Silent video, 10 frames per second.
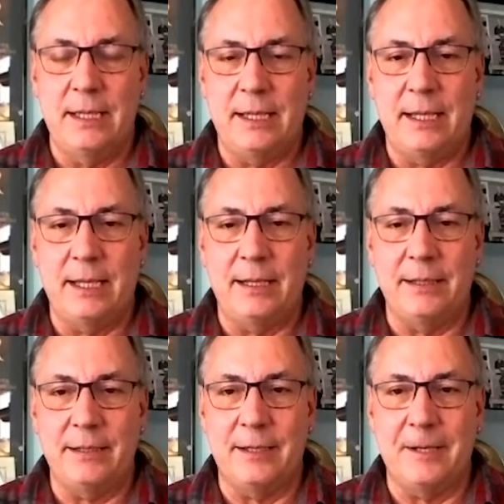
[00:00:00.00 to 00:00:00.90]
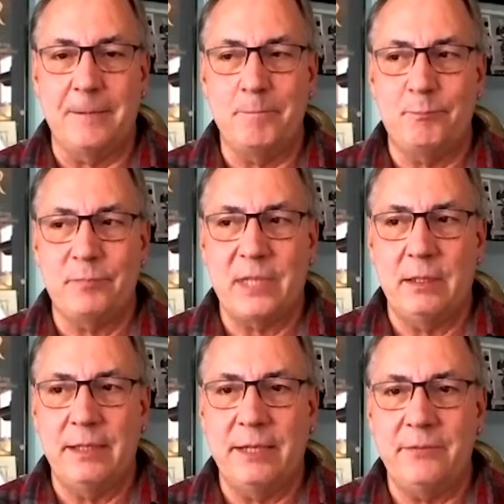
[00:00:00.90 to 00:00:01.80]
And
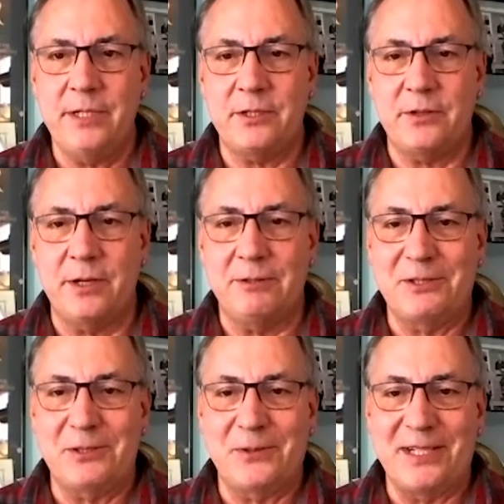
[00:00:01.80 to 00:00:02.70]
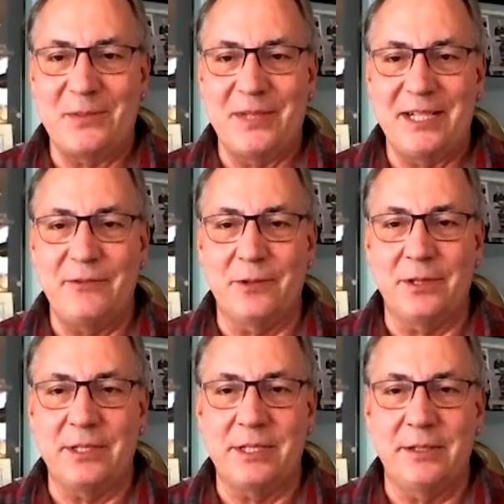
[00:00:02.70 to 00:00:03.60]
then we just struggled to raise money for
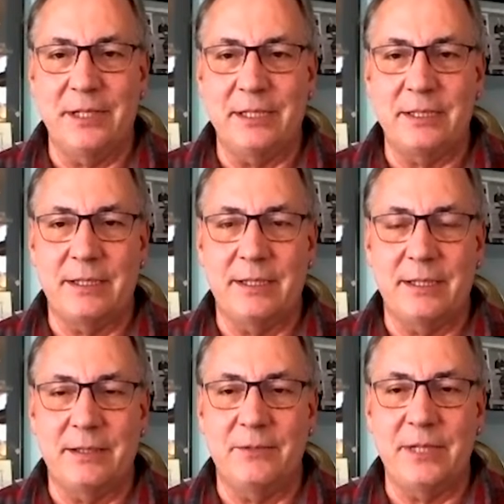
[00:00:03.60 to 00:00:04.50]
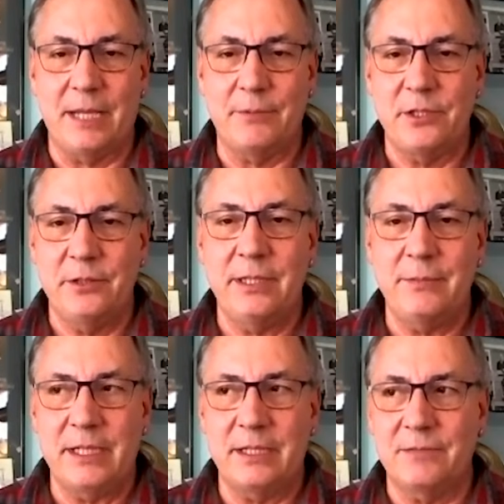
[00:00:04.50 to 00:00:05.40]
the series. We kept shooting
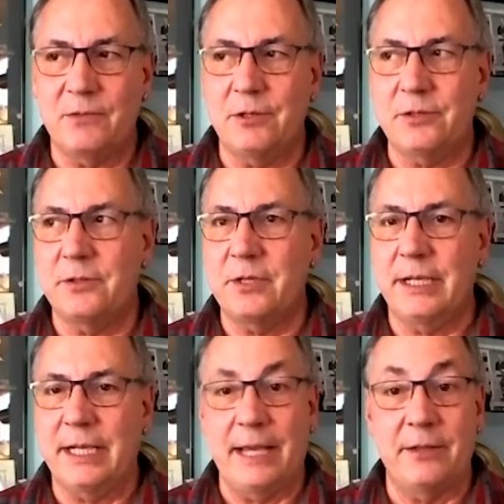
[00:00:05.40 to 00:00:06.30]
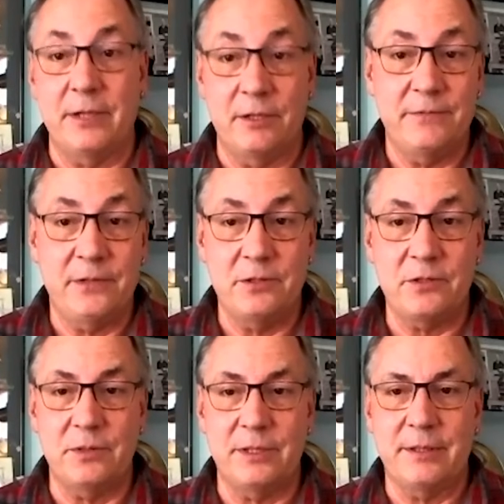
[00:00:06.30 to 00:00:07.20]
because, of course, we're trying to gather interviews
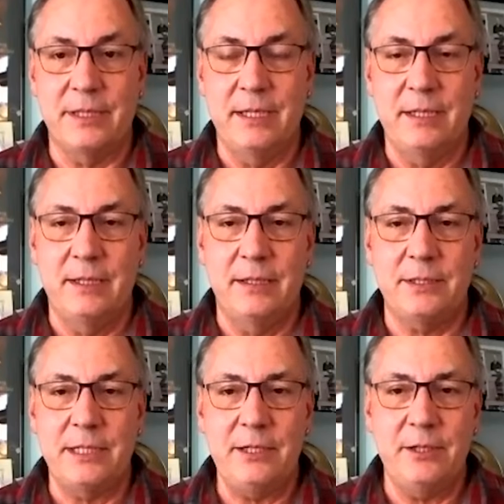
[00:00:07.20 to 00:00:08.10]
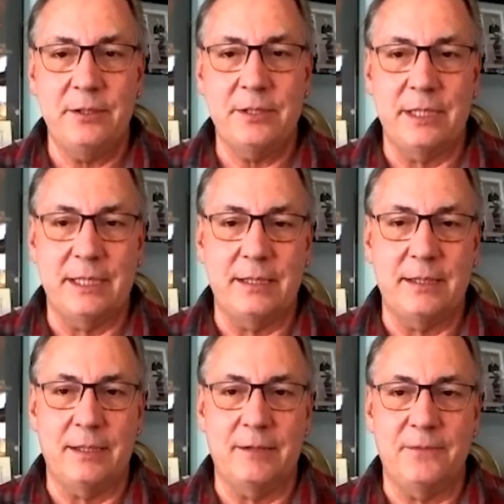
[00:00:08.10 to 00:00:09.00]
with seniors and
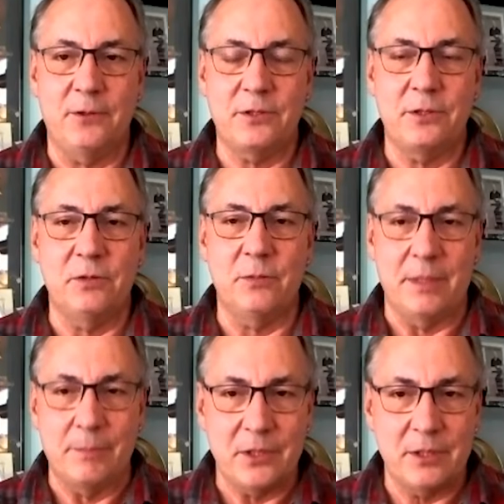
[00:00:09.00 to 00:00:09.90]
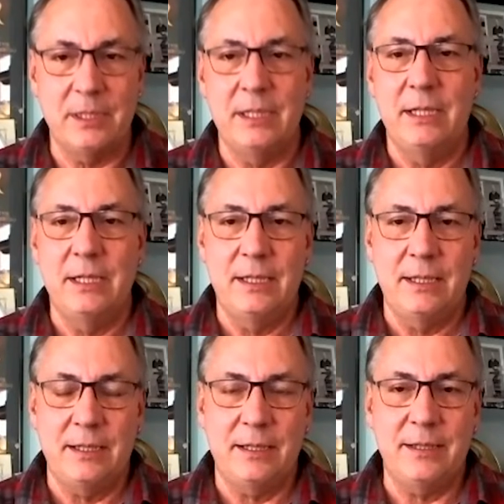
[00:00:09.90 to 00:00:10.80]
folks who remember
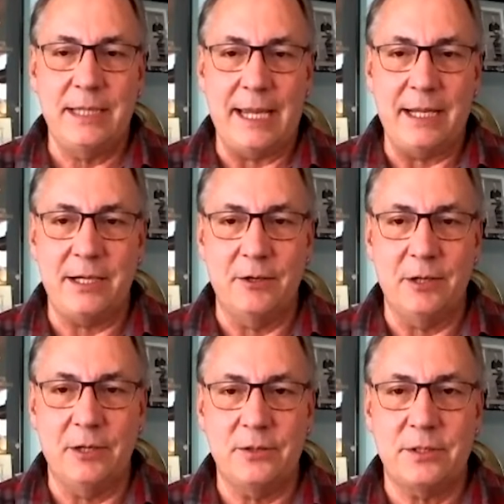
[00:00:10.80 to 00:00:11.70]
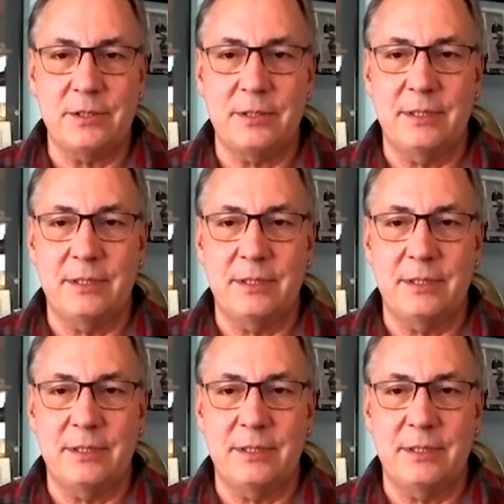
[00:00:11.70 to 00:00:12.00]
the 8 heroes,